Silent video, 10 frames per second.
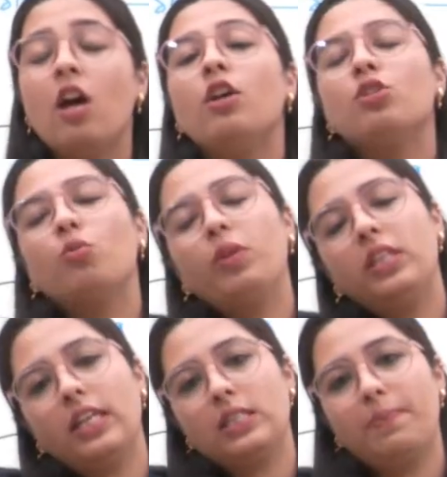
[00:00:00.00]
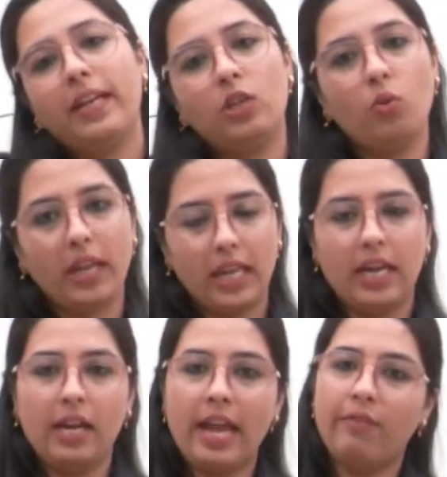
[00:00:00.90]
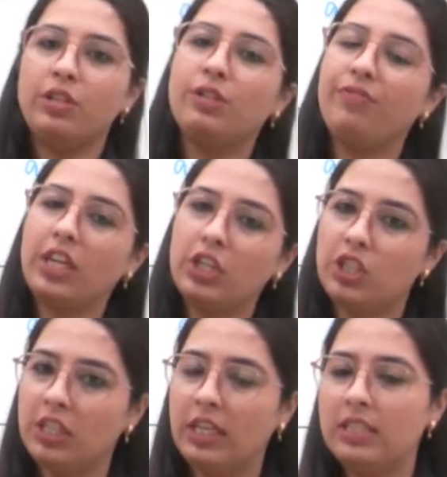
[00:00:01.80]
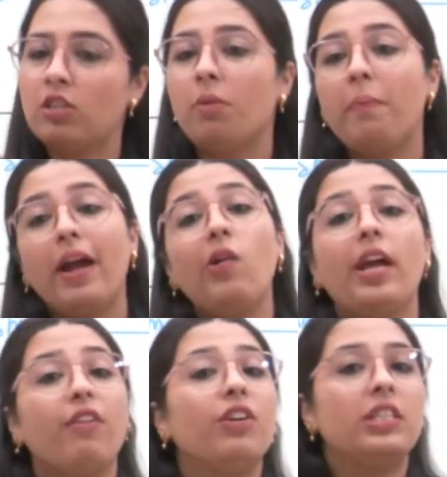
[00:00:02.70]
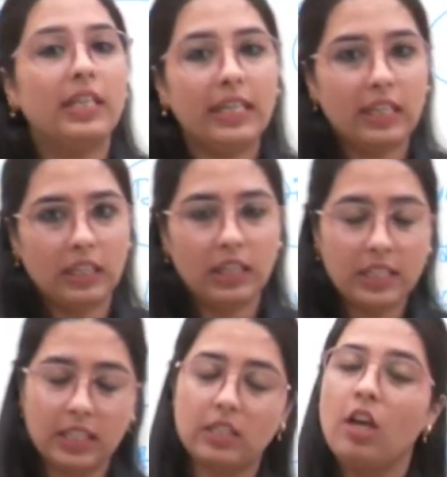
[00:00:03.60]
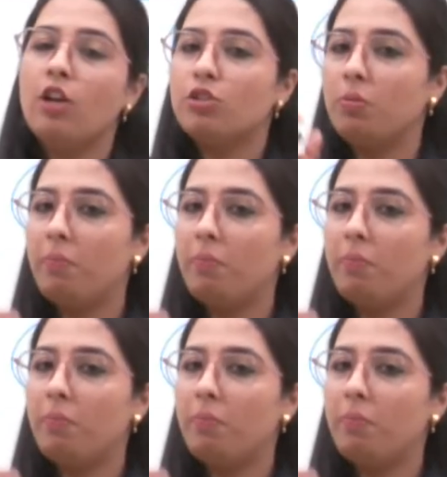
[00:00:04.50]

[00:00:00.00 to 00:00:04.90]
So with respect to area, diversification increases or biodiversity increases. So